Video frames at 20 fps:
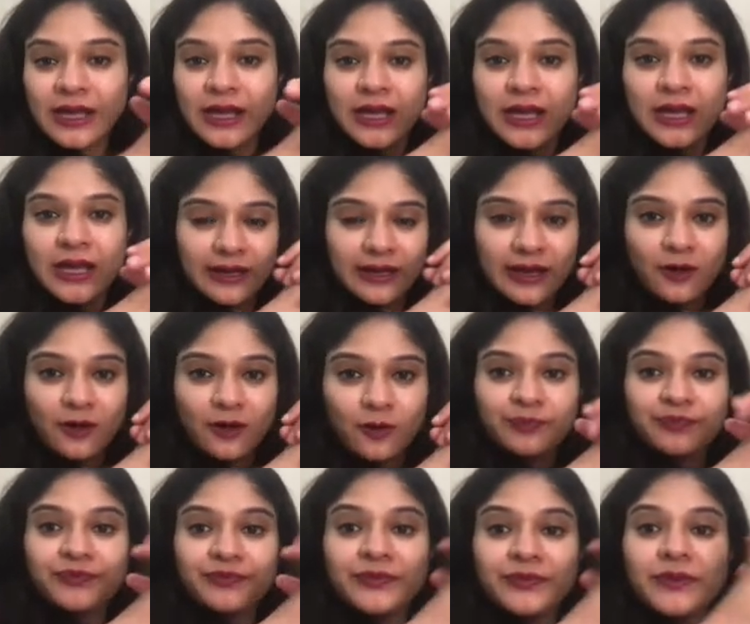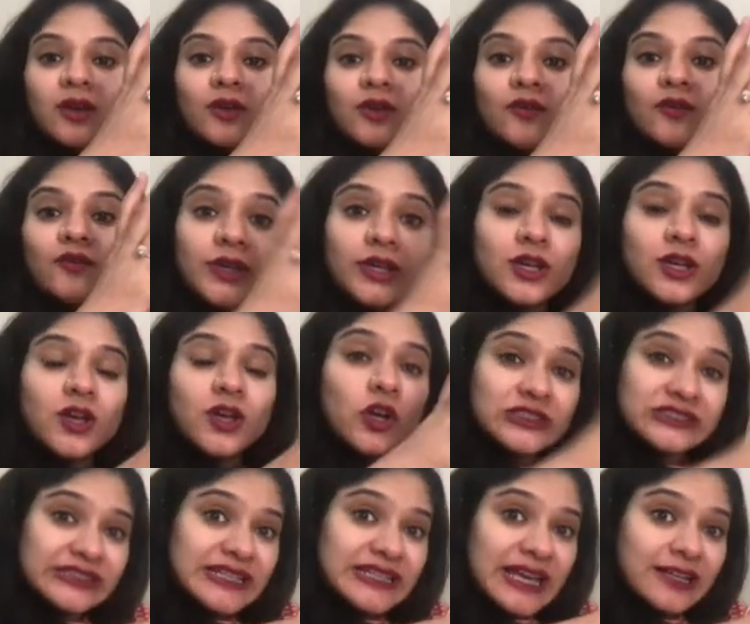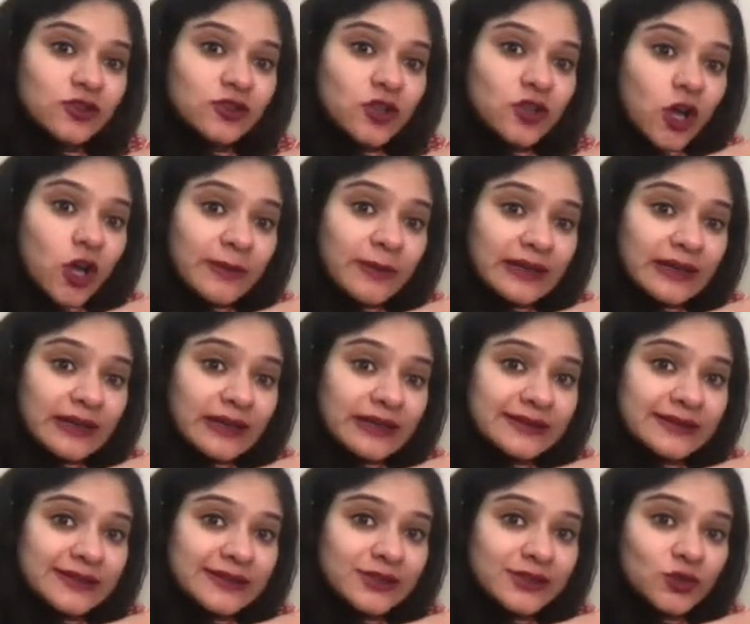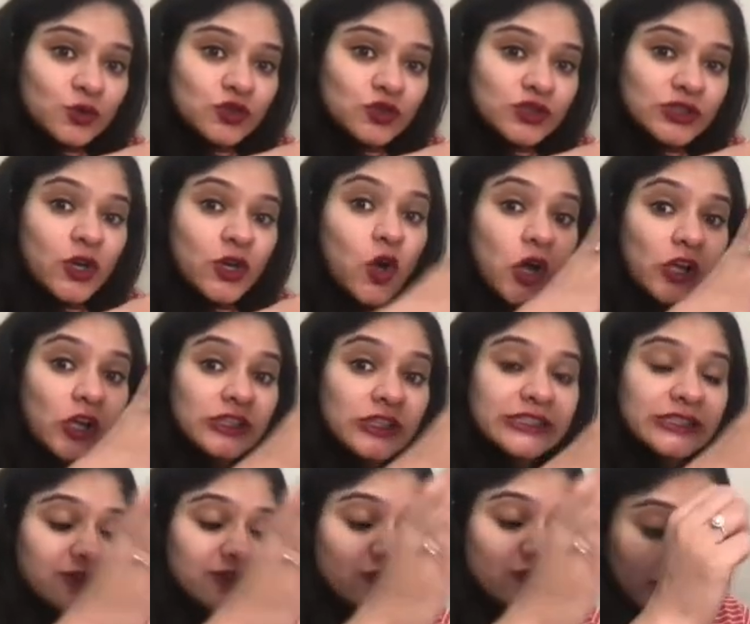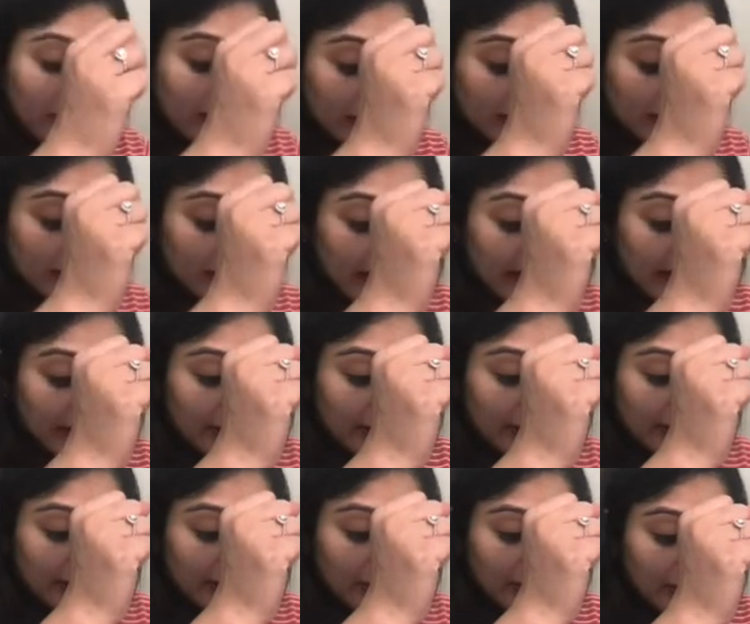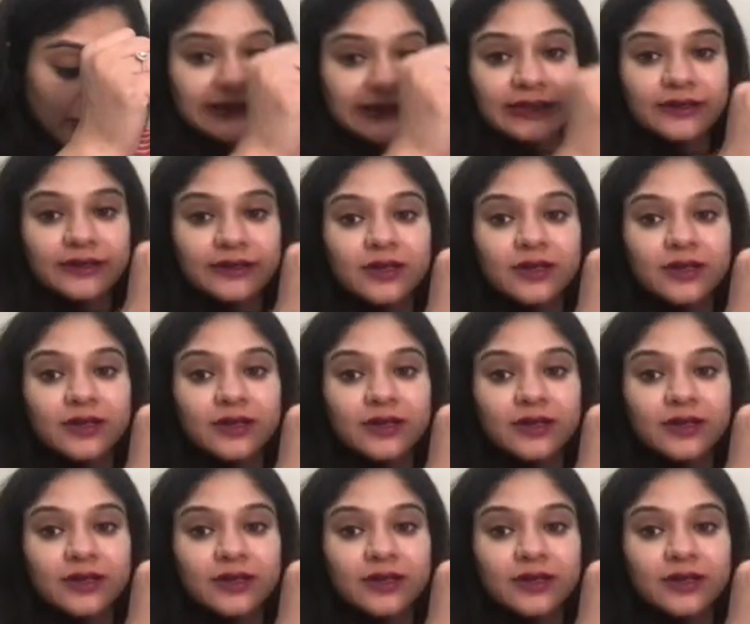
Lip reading: Now, we oxidize non-metals using concentrated nitric acid.